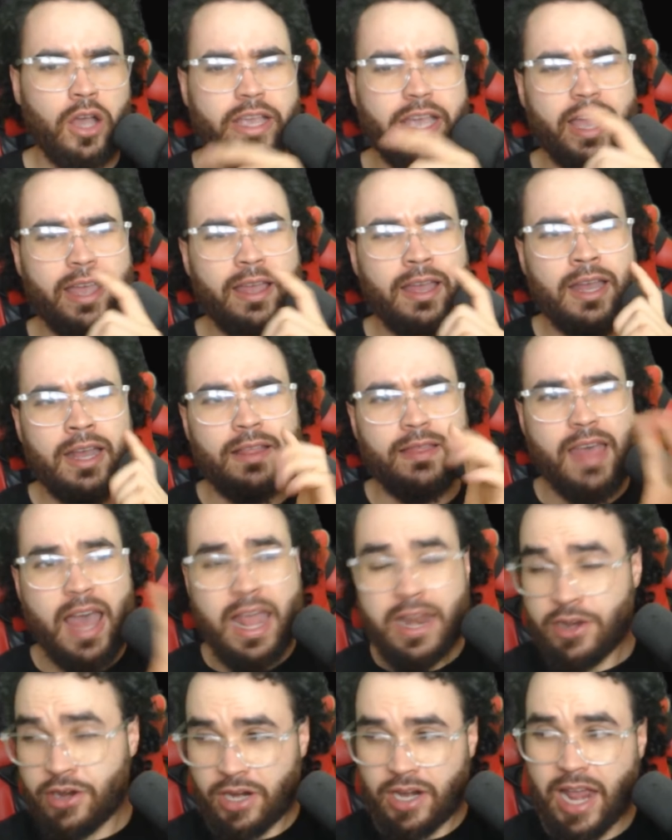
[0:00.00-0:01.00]
Okay,
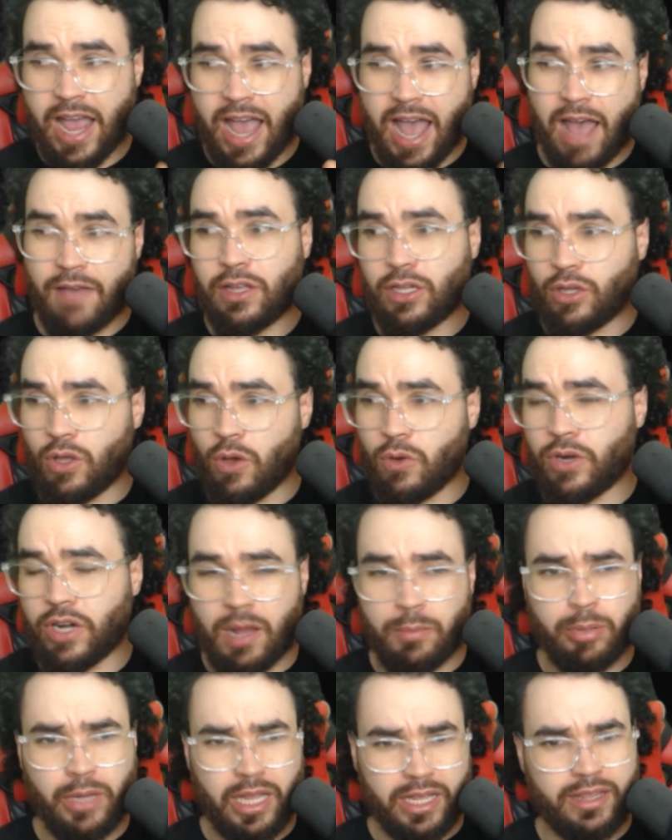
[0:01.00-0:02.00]
then you're going to have it loaded
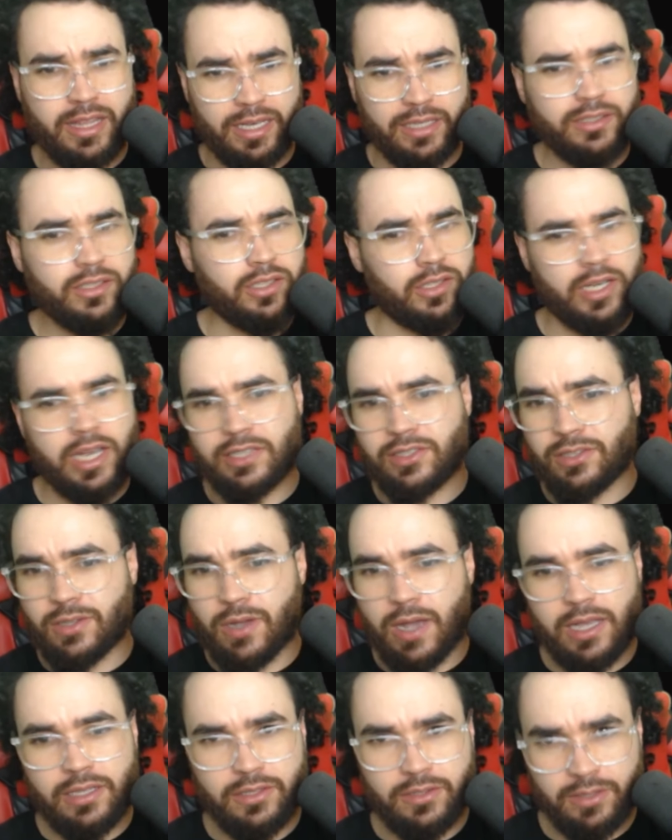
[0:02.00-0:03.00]
up like this. Okay, so
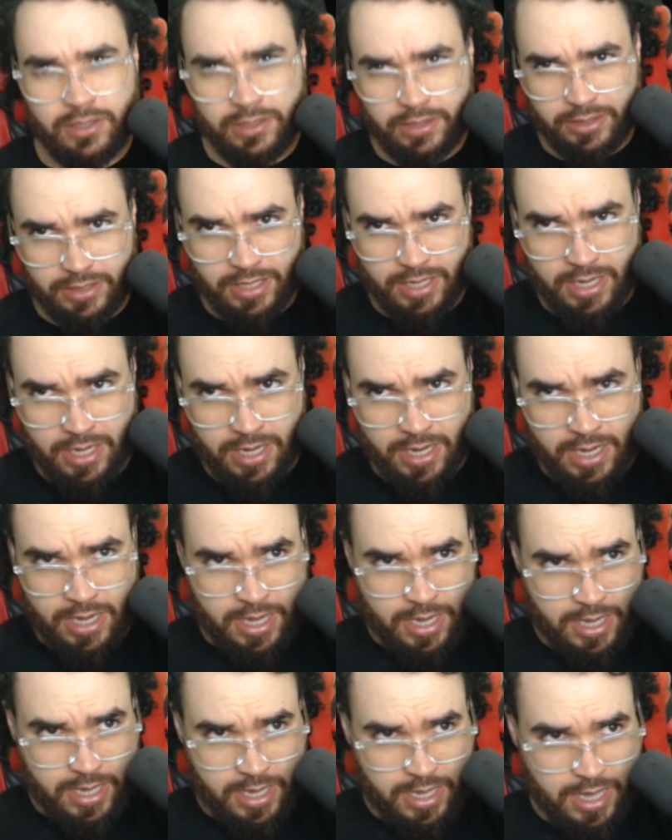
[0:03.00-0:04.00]
as you can see,
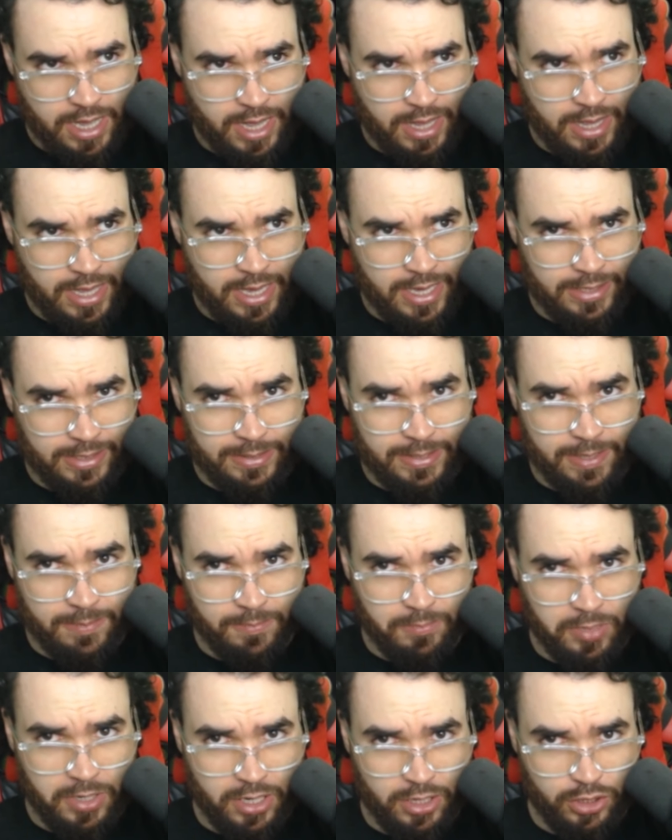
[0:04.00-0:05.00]
uh, this
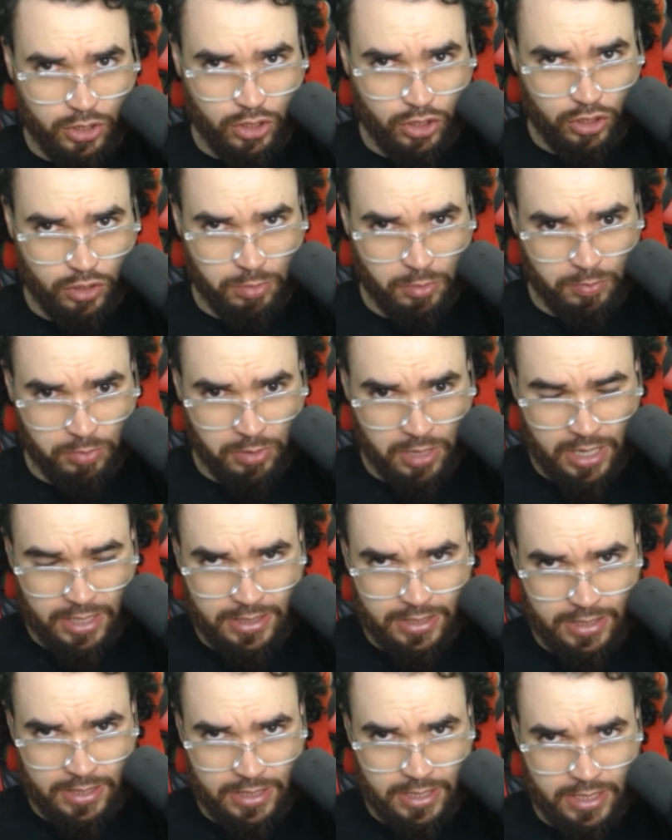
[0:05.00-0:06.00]
compared to
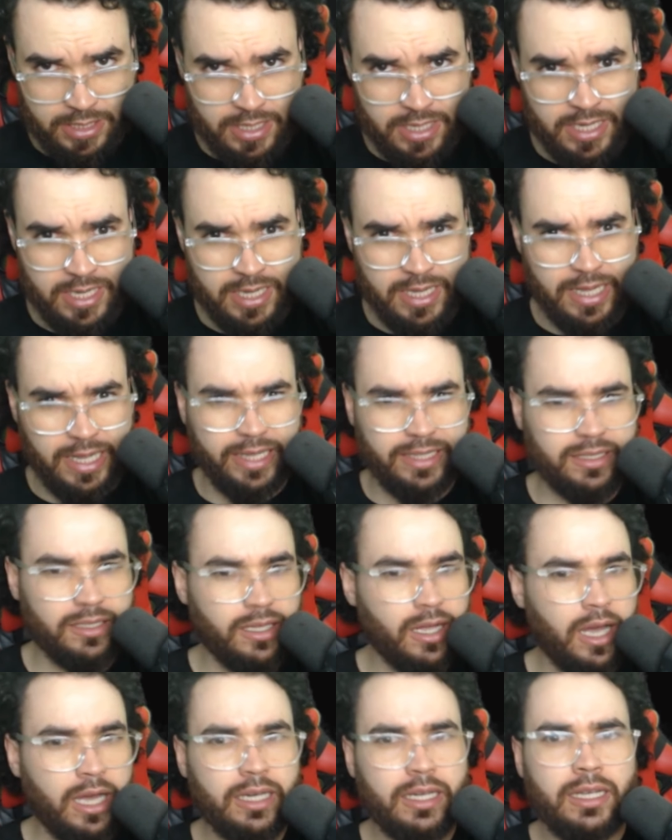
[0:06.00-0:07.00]
Perplexity, it's
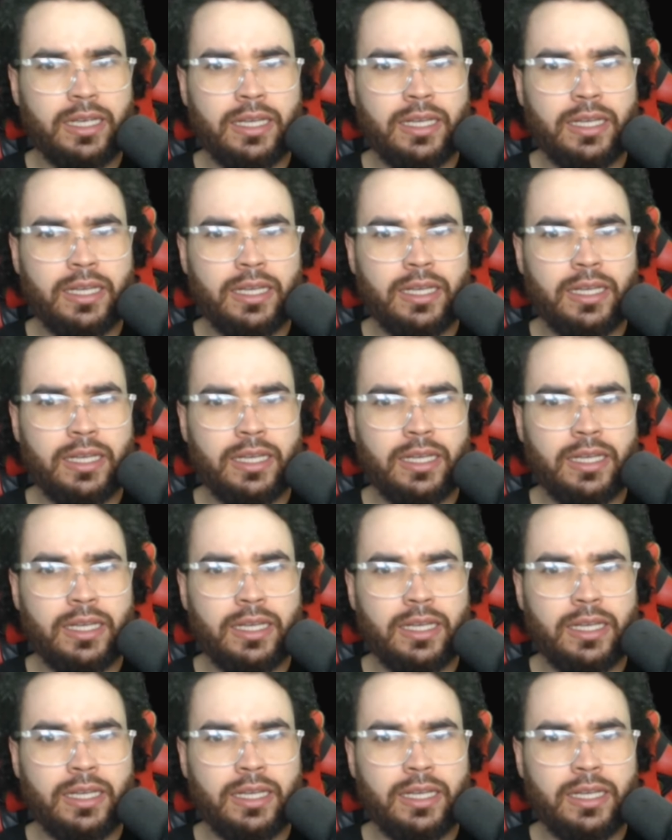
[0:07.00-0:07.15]
not